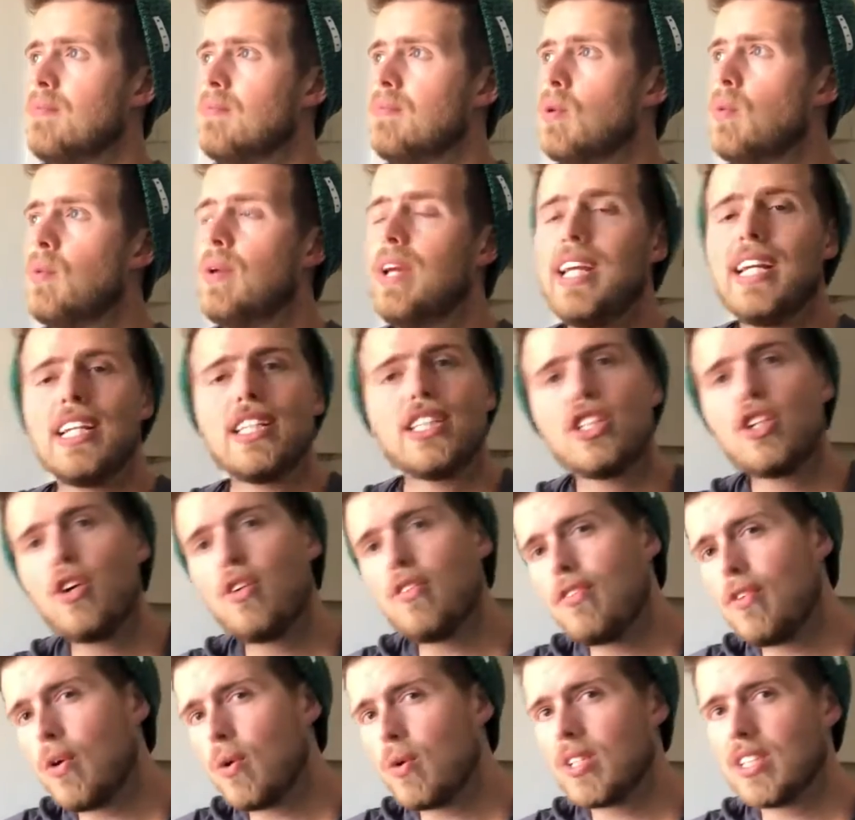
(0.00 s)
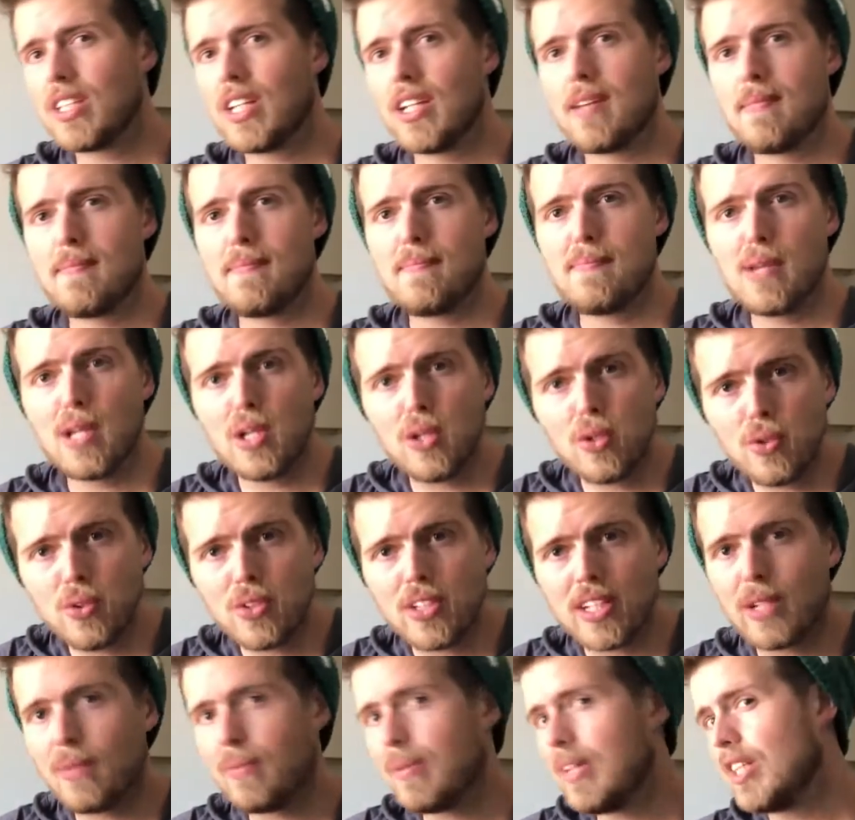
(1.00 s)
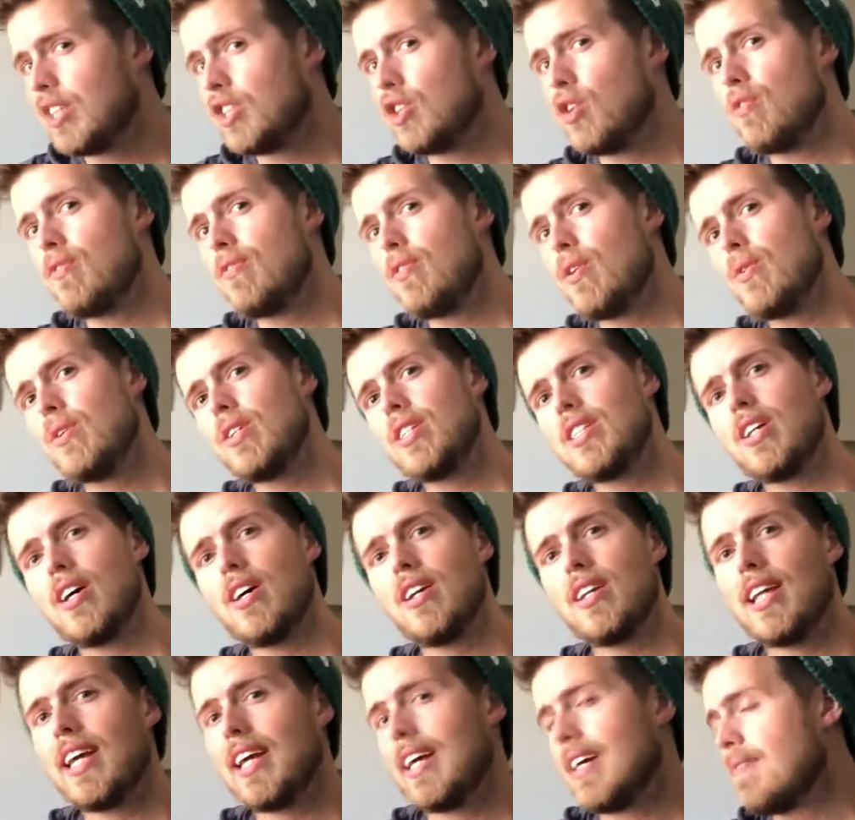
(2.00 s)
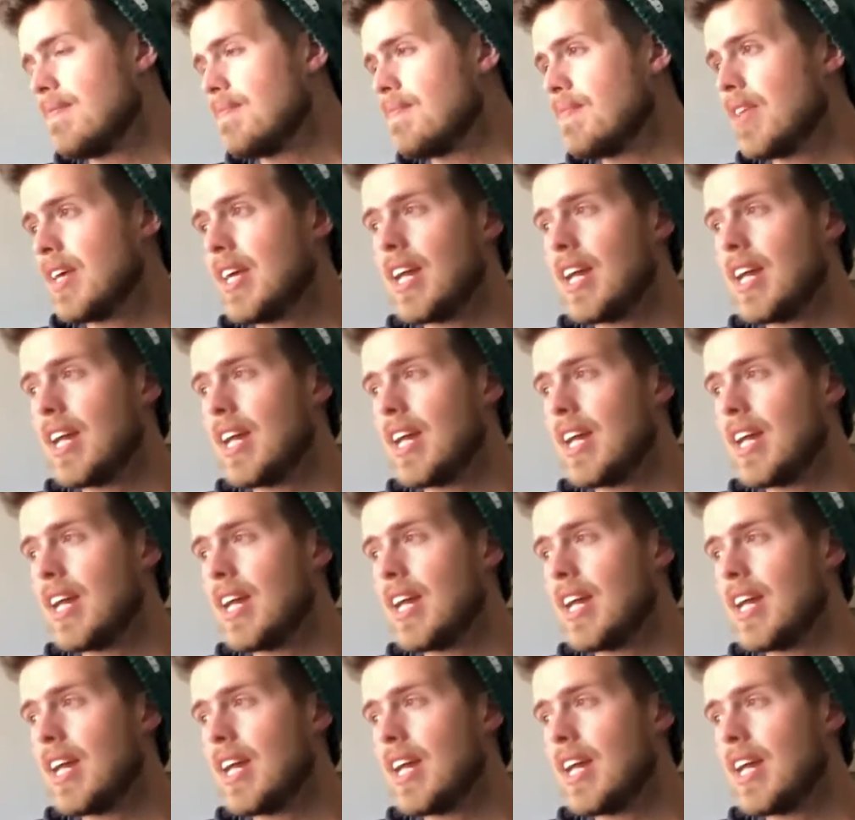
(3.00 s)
But we get so focused on a building, we get so focused on like,